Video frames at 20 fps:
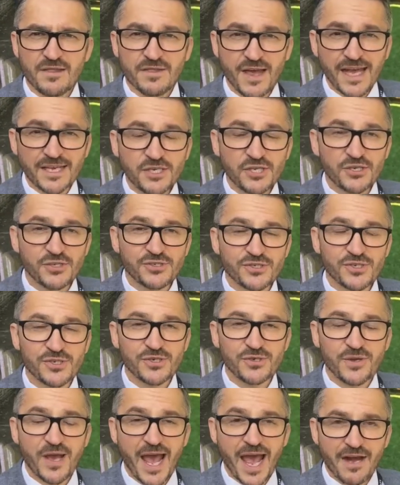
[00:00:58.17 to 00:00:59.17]
Thank you
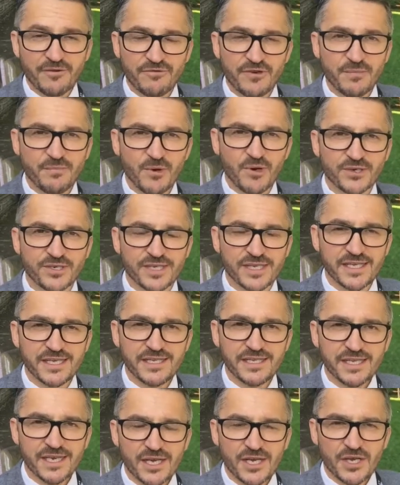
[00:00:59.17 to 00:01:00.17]
to
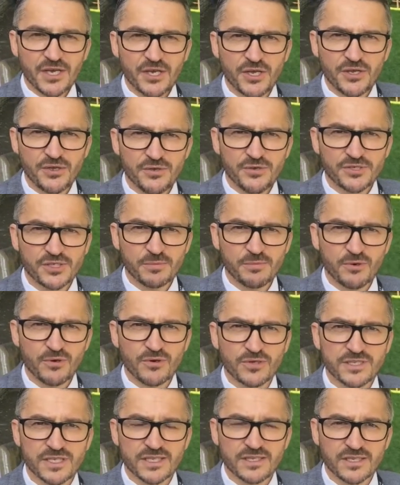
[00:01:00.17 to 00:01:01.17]
everybody who
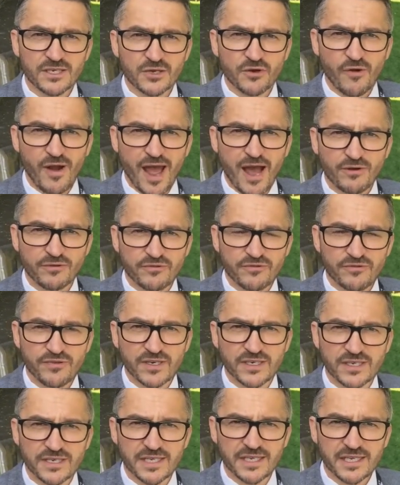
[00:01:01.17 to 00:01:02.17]
supported the
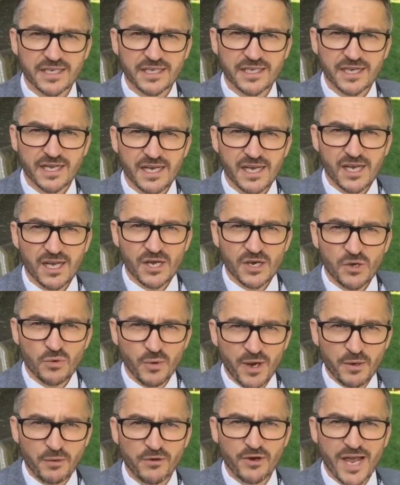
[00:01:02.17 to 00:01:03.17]
crowdfunding.
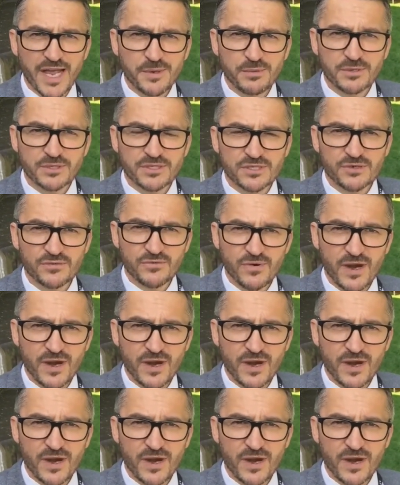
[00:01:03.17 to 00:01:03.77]
We were able to